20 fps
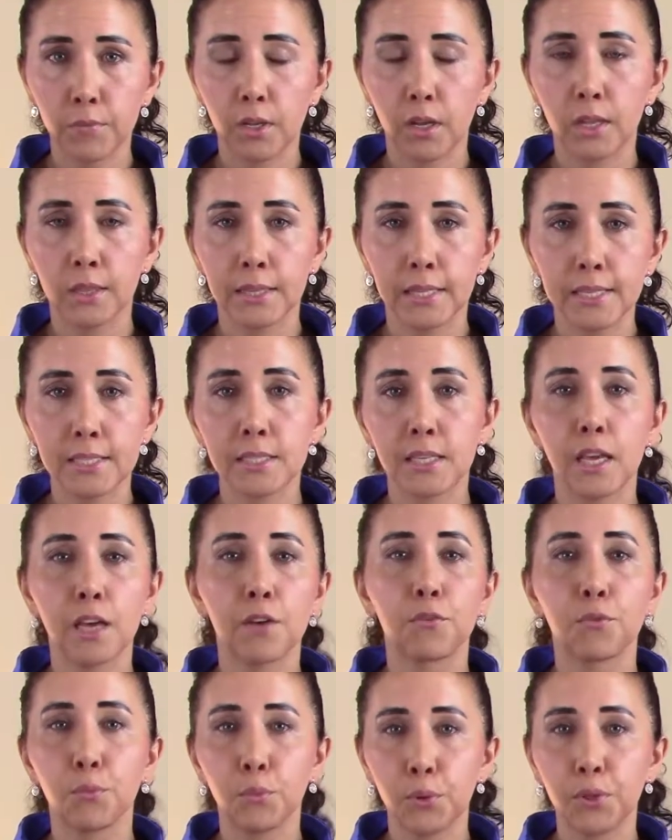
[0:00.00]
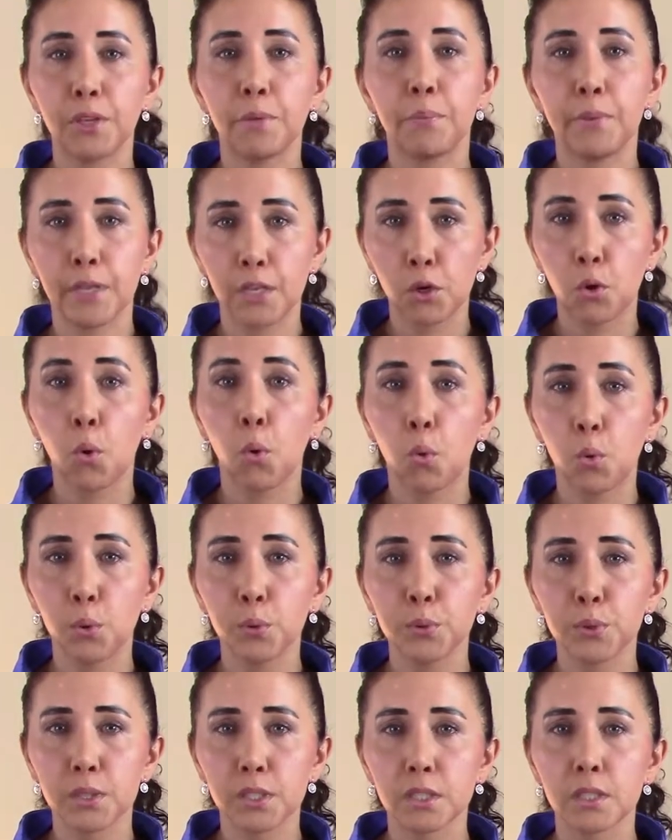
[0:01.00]
Unless they have really big
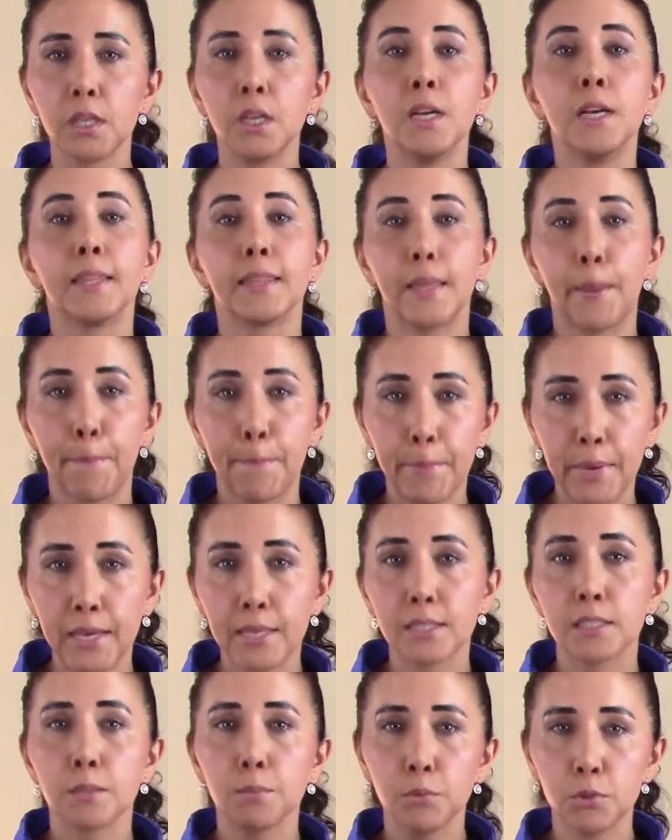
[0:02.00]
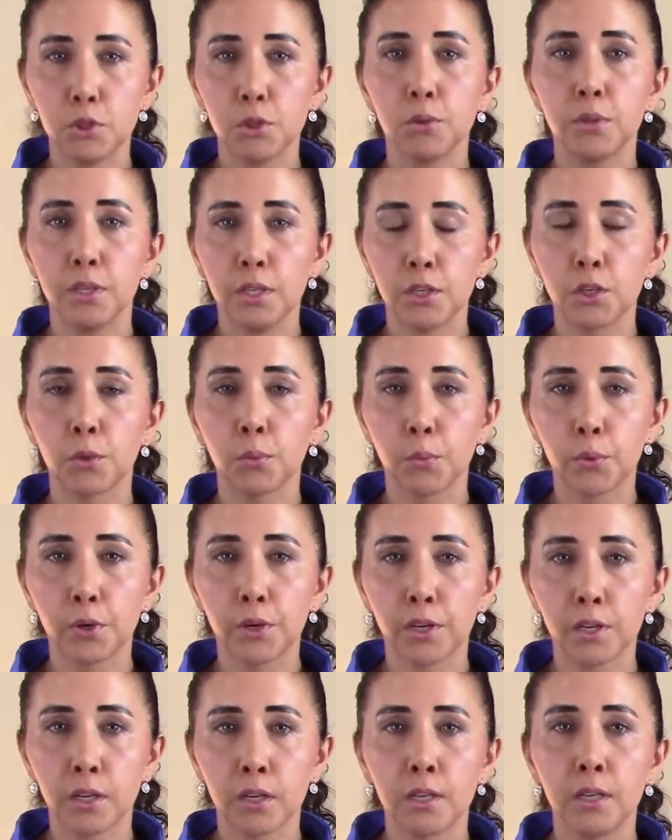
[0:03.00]
goals that makes them do the inner
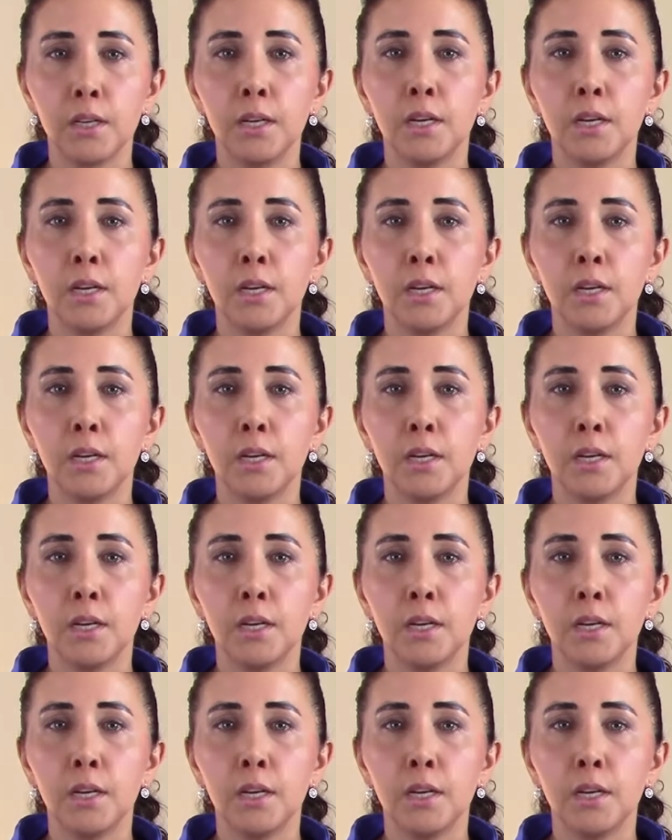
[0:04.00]
work,